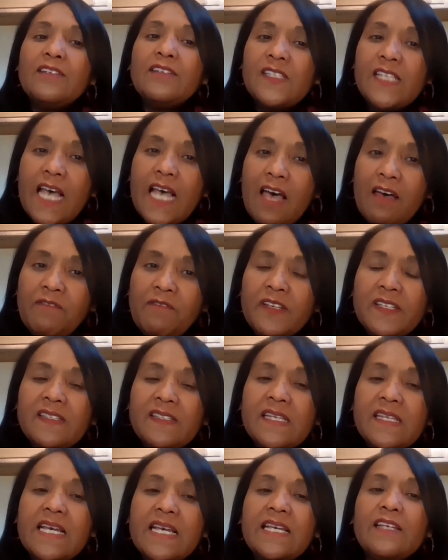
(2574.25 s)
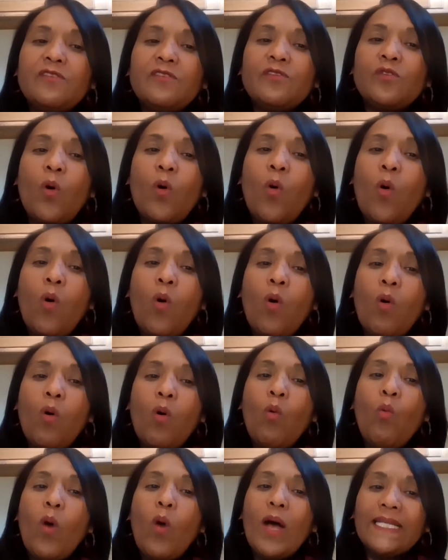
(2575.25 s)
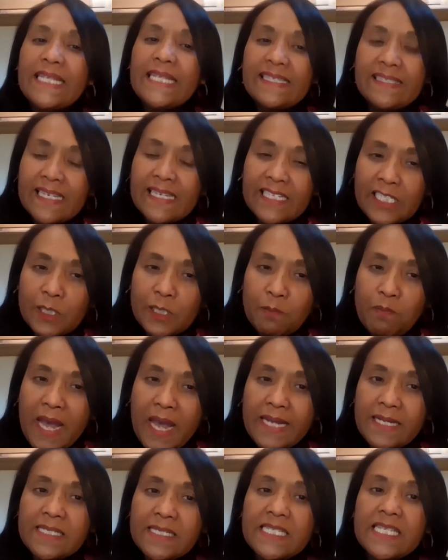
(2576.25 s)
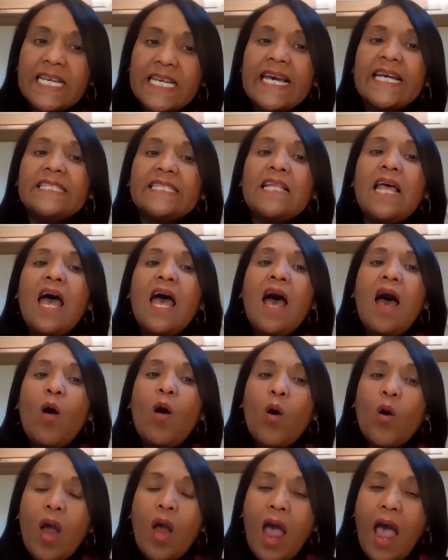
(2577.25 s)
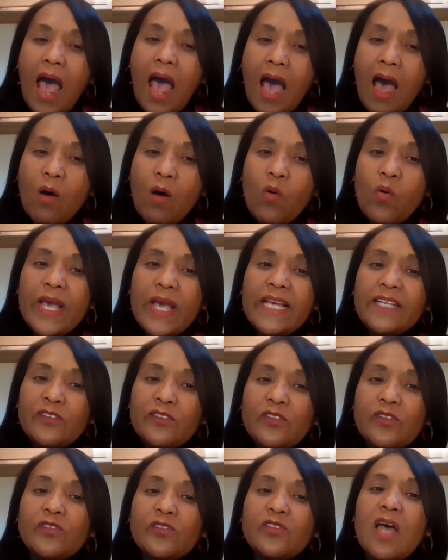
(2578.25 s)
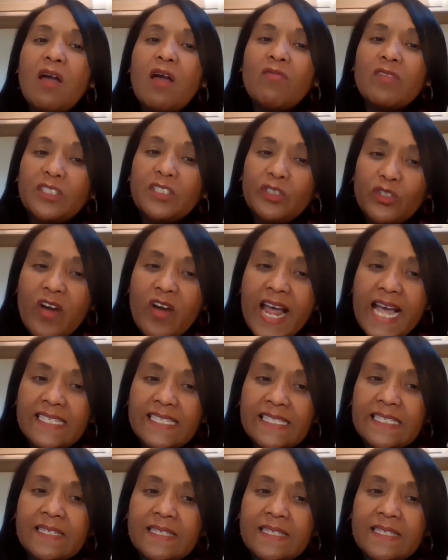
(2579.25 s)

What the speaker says: services or what is expected or how issues are addressed.